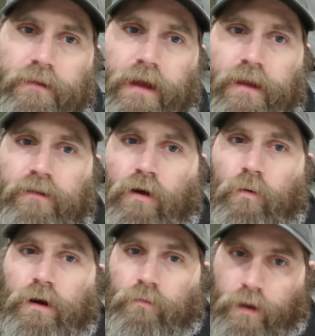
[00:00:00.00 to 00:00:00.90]
Now, you don't
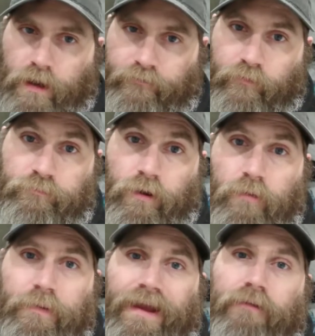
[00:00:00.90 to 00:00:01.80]
want to run off of
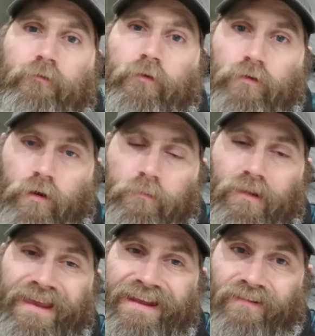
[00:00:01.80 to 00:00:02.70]
propane for
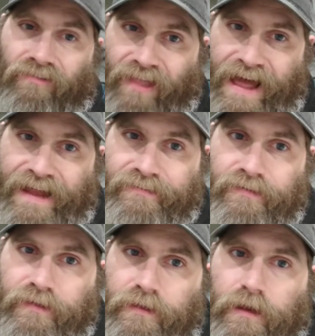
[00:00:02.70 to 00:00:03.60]
normal heat a lot
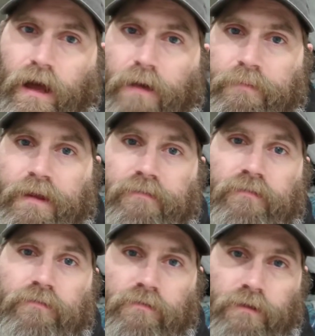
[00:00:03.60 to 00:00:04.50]
because
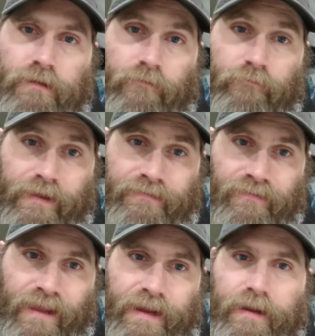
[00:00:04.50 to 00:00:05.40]
you do need to
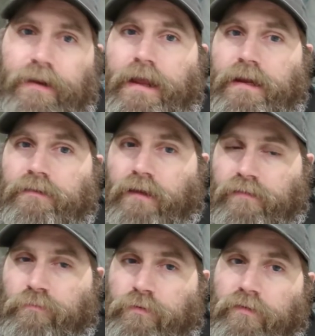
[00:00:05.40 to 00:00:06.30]
ventilate it, and it
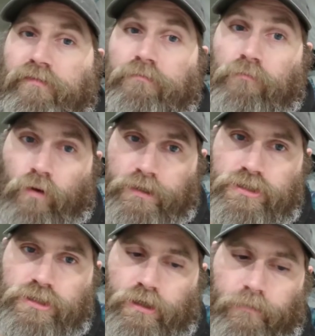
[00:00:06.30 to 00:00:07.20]
does produce
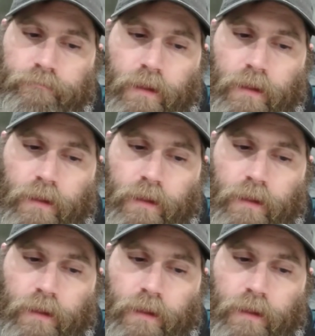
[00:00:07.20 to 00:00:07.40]
moisture.